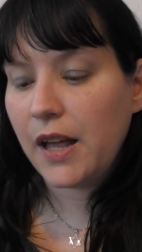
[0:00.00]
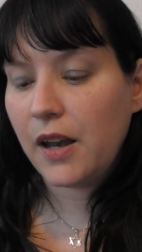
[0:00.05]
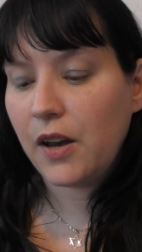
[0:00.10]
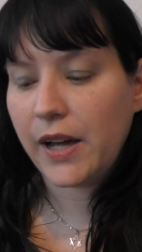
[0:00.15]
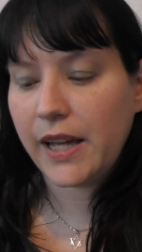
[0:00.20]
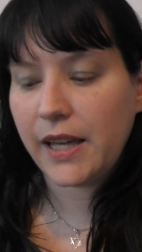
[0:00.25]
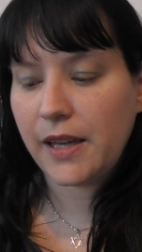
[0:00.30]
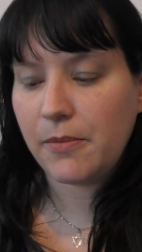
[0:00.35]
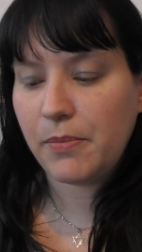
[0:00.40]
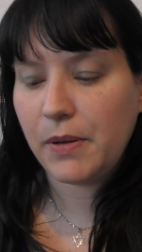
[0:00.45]

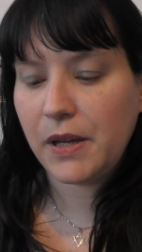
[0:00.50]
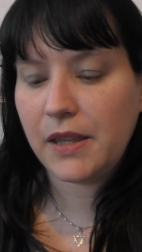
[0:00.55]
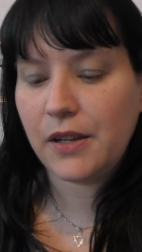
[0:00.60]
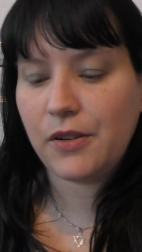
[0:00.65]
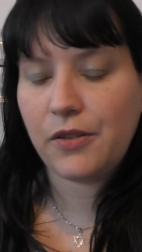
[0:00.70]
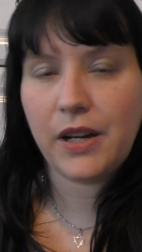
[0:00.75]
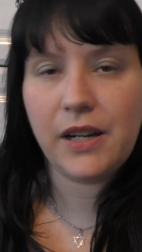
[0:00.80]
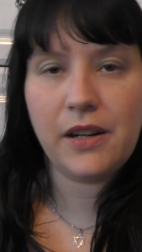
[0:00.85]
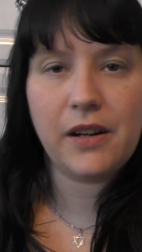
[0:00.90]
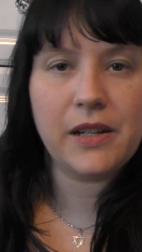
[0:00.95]
like a bit of the
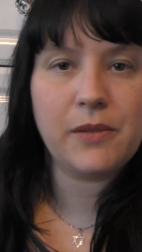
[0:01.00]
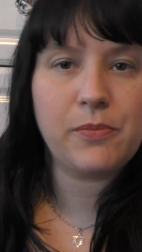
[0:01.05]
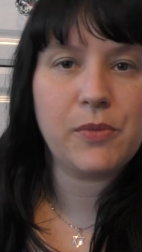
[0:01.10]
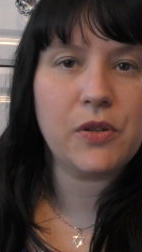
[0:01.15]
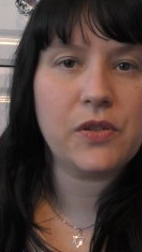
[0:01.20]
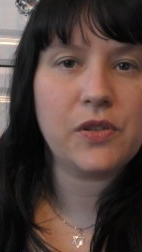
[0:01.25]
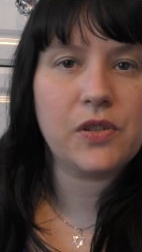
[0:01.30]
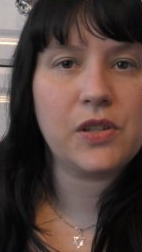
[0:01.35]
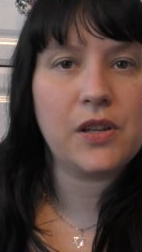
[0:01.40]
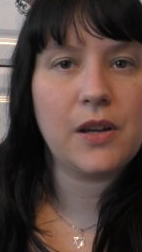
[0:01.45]
green eyed
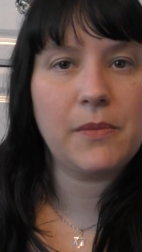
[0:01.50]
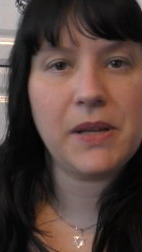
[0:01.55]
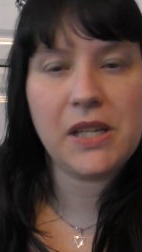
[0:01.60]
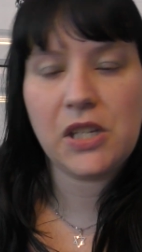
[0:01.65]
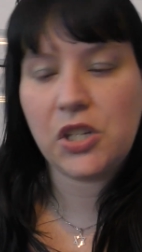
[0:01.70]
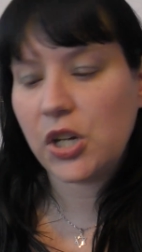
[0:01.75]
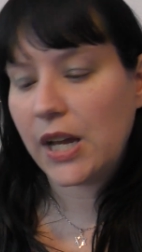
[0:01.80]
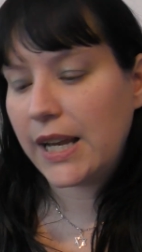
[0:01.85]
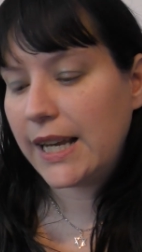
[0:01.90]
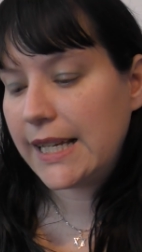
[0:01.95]
monster, a bit
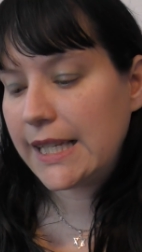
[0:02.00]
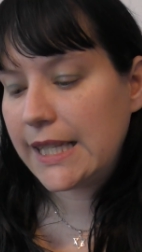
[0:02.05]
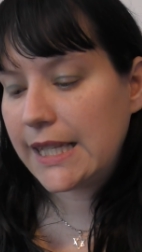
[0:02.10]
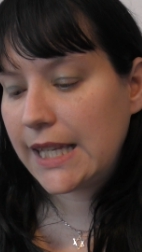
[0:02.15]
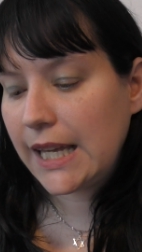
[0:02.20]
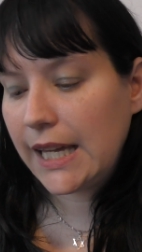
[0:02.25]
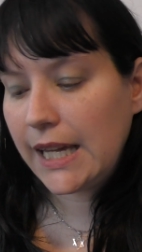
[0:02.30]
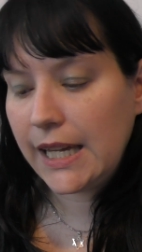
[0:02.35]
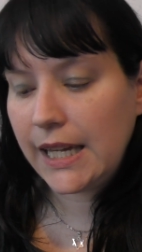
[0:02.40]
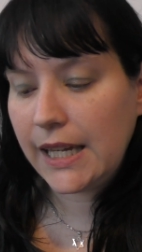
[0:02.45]

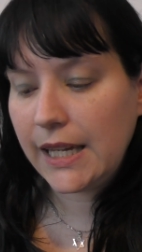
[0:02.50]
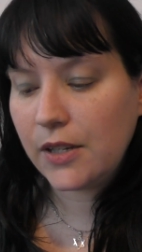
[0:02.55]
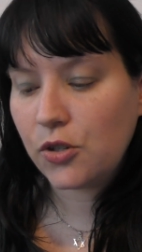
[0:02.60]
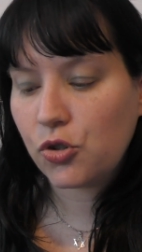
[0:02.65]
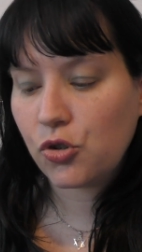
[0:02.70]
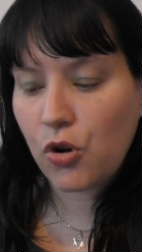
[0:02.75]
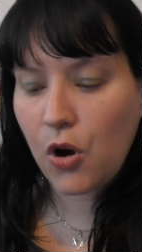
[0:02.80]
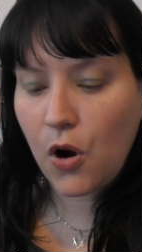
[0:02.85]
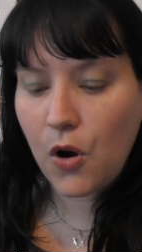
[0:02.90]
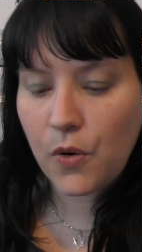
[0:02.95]
jealousy,
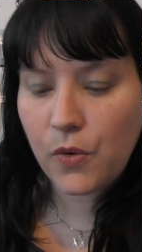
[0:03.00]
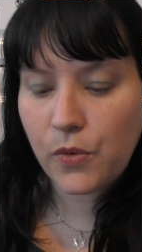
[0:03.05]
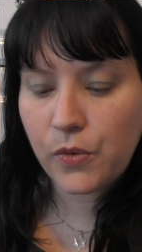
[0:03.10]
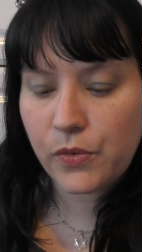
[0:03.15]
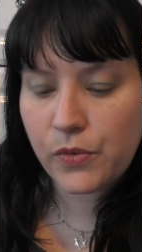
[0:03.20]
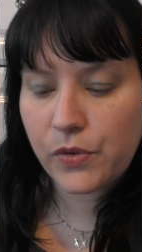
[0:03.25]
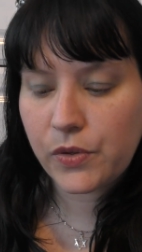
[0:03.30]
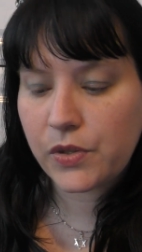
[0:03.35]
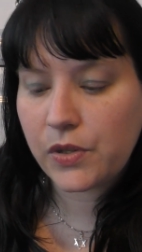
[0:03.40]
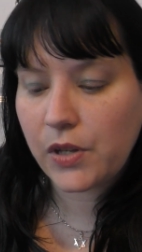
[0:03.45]

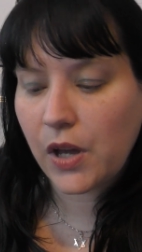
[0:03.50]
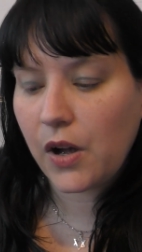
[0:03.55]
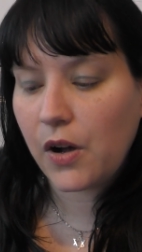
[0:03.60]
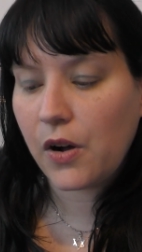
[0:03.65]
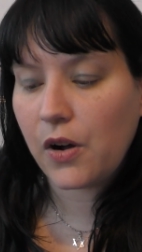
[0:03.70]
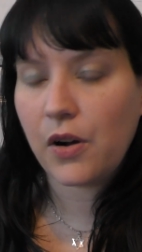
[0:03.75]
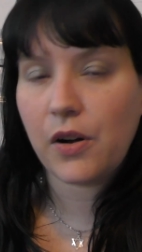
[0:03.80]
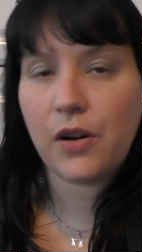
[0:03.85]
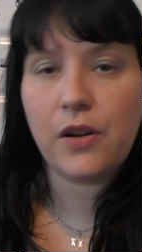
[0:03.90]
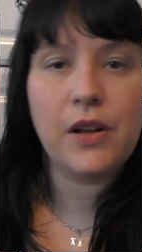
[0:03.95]
trolls
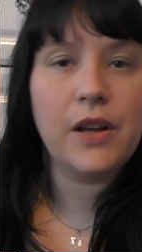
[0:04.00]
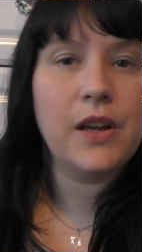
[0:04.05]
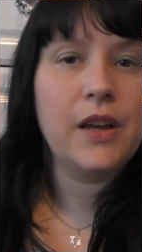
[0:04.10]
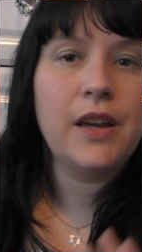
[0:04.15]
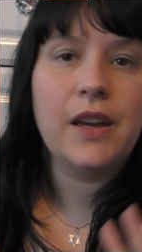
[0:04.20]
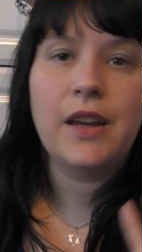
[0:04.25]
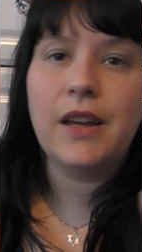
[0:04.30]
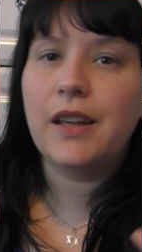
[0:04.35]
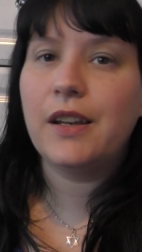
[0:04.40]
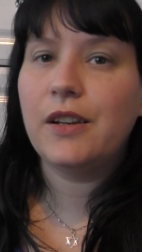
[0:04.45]
are
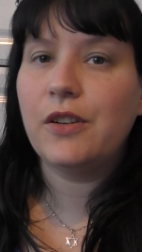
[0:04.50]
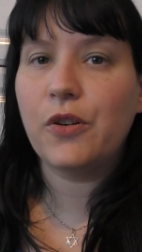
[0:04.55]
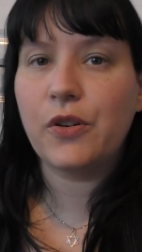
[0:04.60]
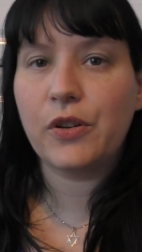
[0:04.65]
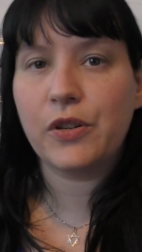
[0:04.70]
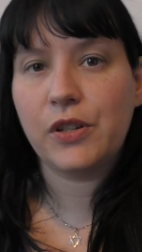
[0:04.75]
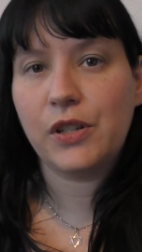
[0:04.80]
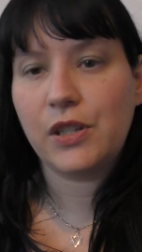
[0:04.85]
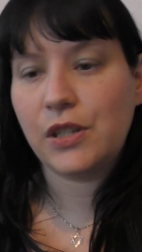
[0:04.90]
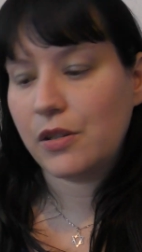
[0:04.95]

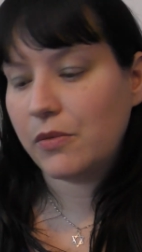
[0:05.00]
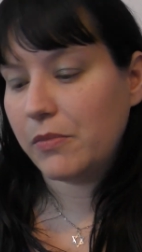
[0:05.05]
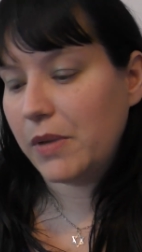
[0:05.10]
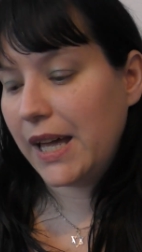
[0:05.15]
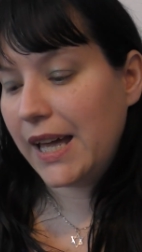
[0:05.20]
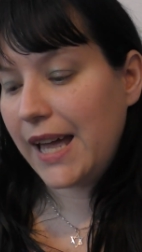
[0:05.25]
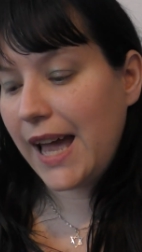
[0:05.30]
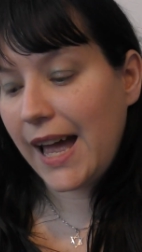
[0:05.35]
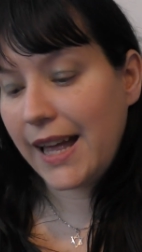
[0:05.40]
not good to me.